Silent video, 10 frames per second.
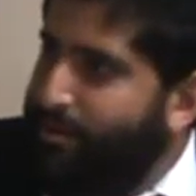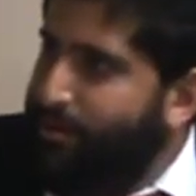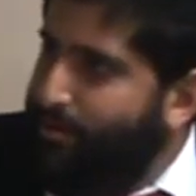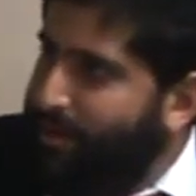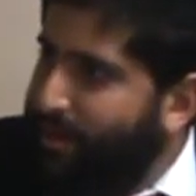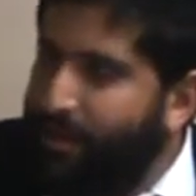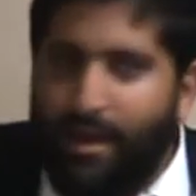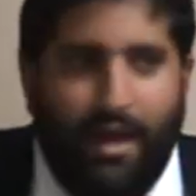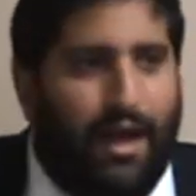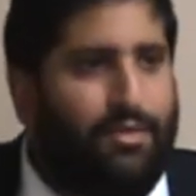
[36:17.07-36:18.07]
Nobody cared.
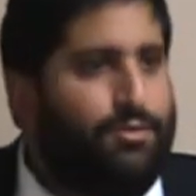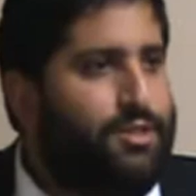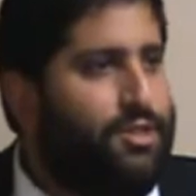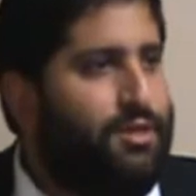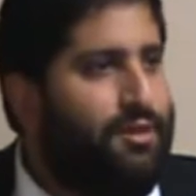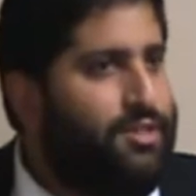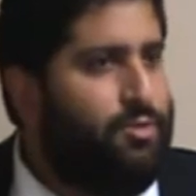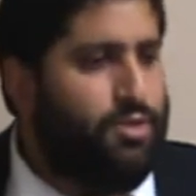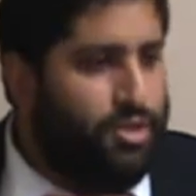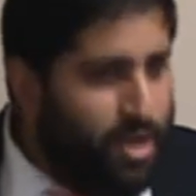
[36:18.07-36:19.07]
And there was a
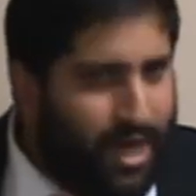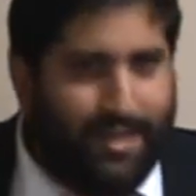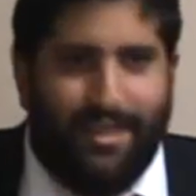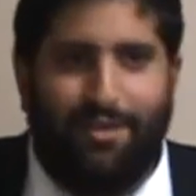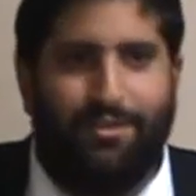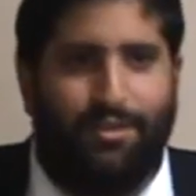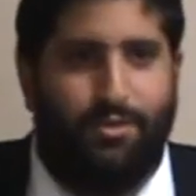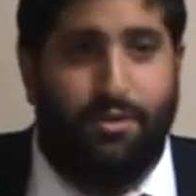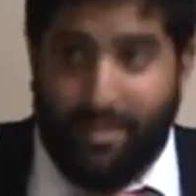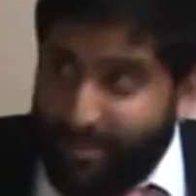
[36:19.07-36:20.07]
generation which knocked down their
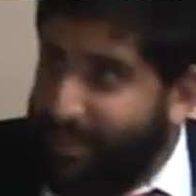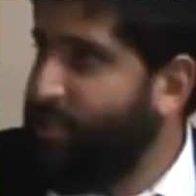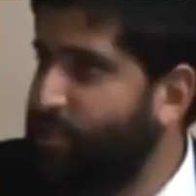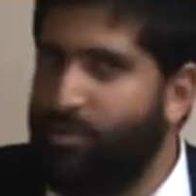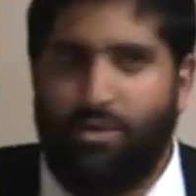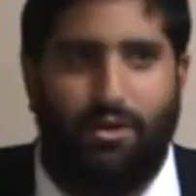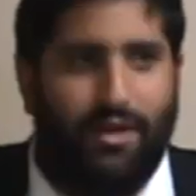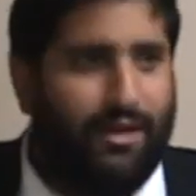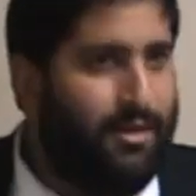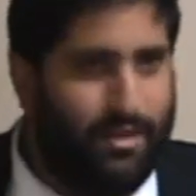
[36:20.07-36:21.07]
doors and teach us what's going
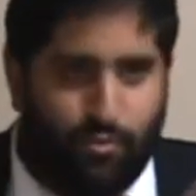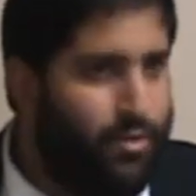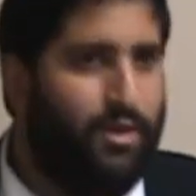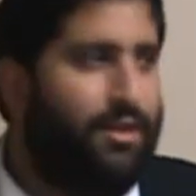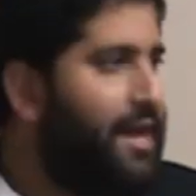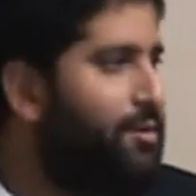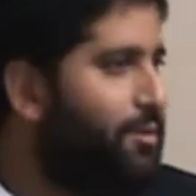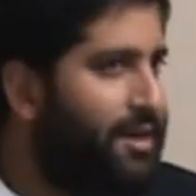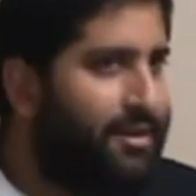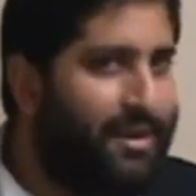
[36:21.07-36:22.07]
on here because we don't like what
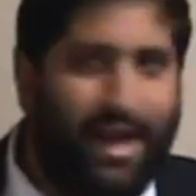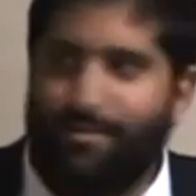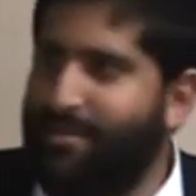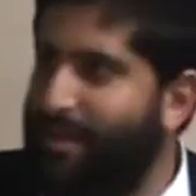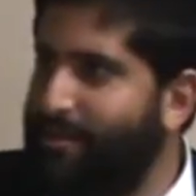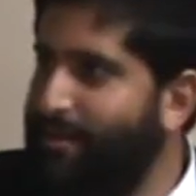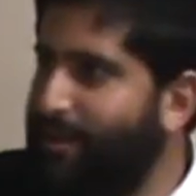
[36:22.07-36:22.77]
we're hearing outside.